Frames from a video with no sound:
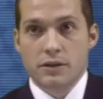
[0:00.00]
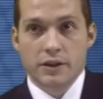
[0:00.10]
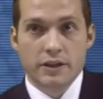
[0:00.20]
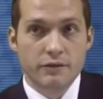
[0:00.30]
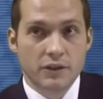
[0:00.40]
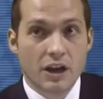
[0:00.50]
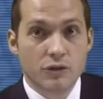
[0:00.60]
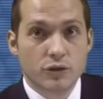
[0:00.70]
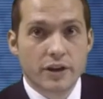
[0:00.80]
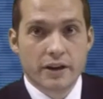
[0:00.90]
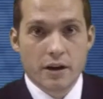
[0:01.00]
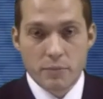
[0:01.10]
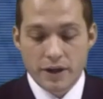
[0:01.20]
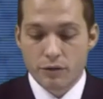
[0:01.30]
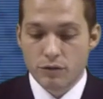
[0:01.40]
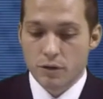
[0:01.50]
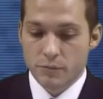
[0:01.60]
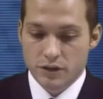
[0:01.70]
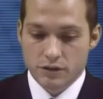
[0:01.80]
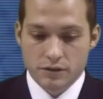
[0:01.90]
a given country and are paid through
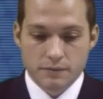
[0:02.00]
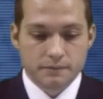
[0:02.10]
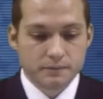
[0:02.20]
commissions.